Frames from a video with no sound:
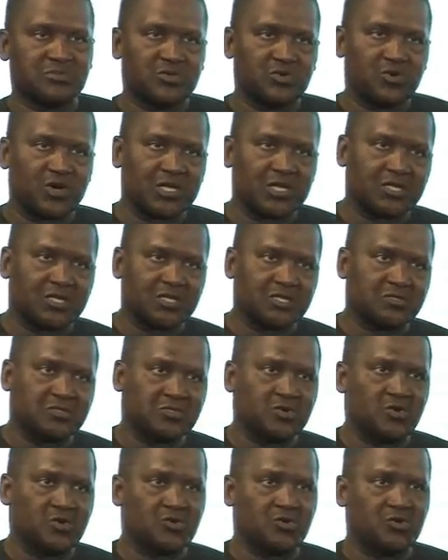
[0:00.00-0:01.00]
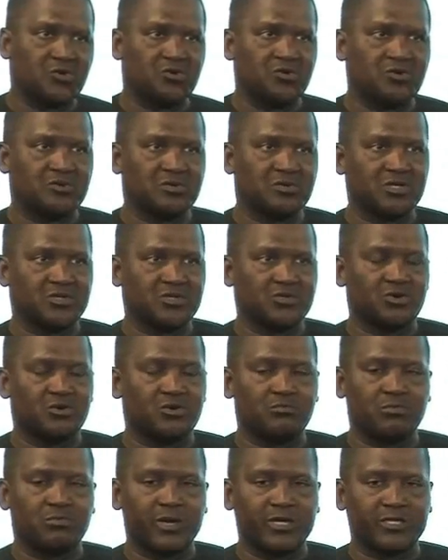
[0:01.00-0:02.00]
The one in Togo is
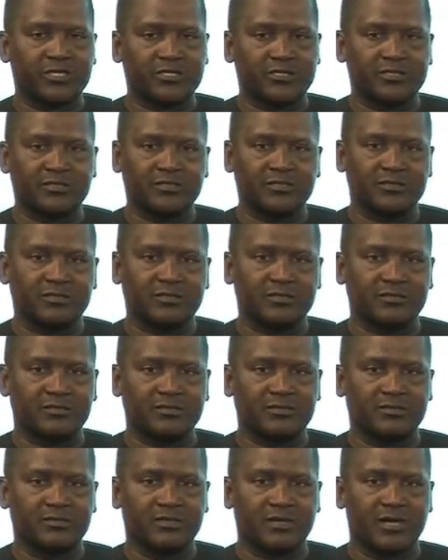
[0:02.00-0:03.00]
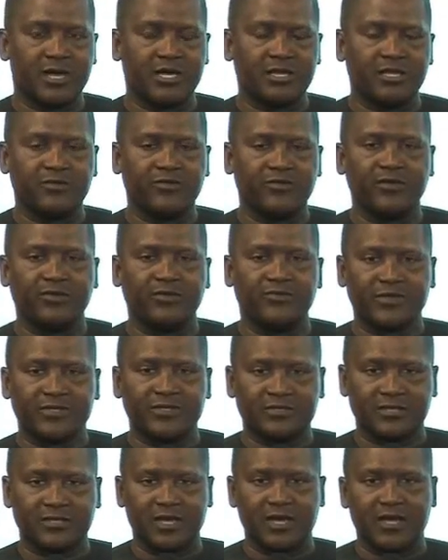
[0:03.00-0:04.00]
not much, and even if
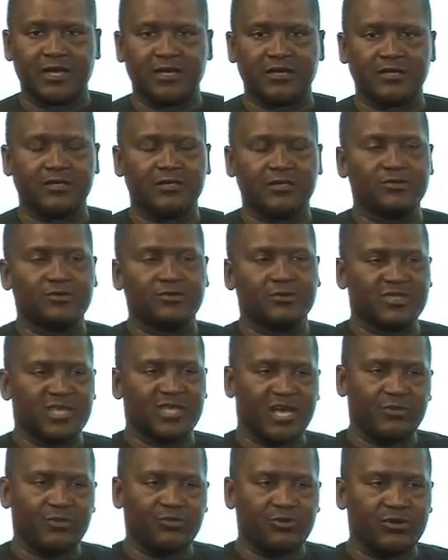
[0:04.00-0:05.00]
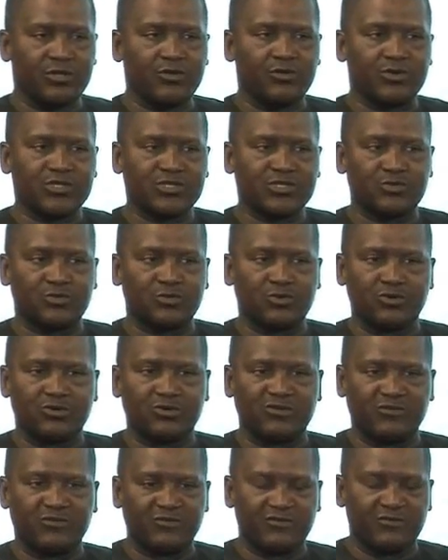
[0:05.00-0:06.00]
it's there, you know, they have only one small
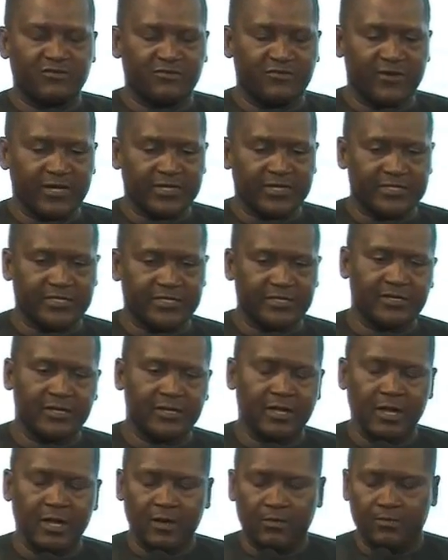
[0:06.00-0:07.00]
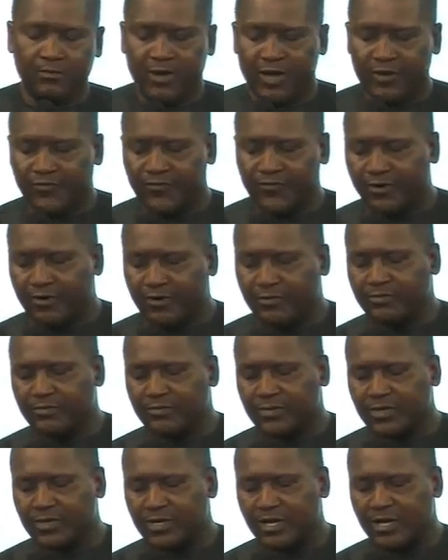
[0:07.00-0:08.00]
factory. But
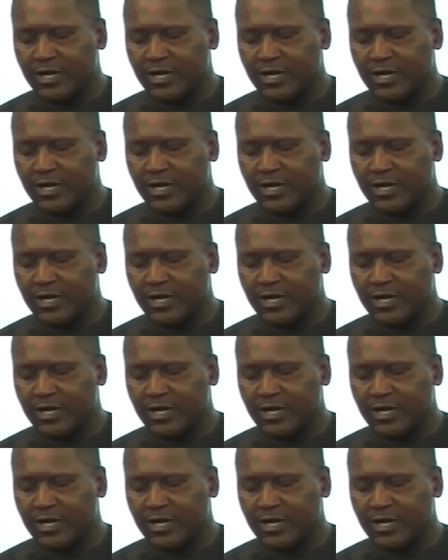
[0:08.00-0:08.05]
from